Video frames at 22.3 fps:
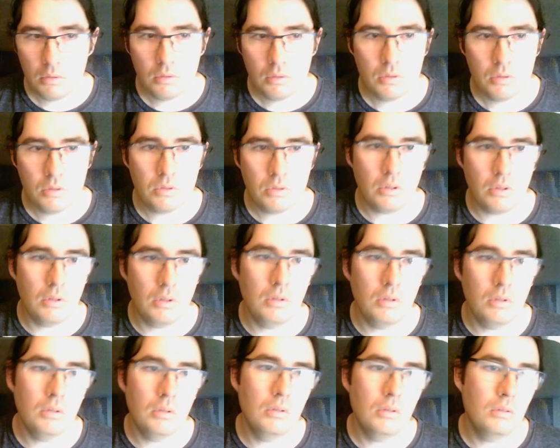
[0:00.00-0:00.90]
So
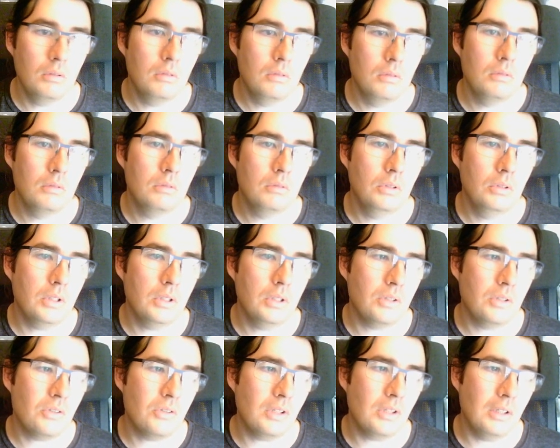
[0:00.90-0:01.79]
you can
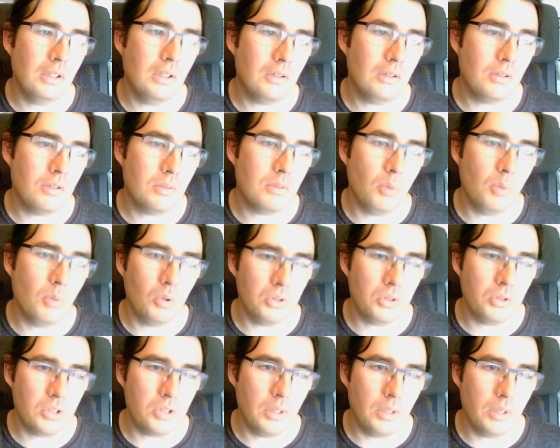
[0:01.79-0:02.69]
see it's a smaller
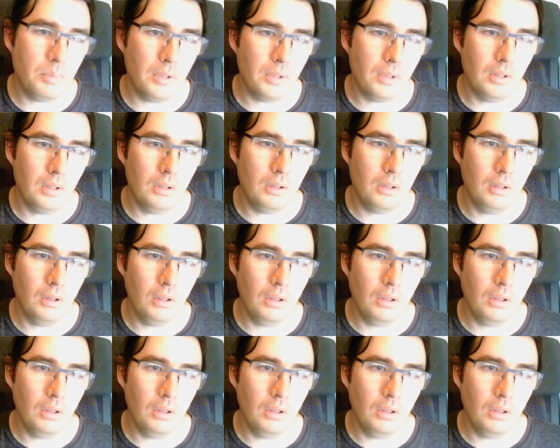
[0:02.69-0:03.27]
ship than